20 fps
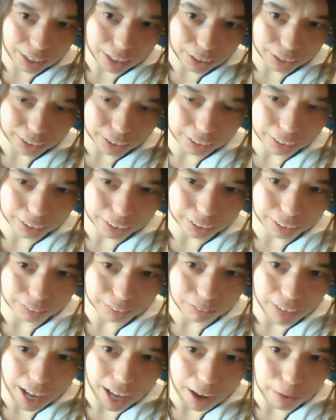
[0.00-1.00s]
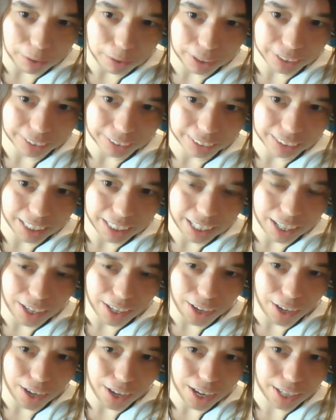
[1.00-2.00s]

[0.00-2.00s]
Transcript: there's flowers here,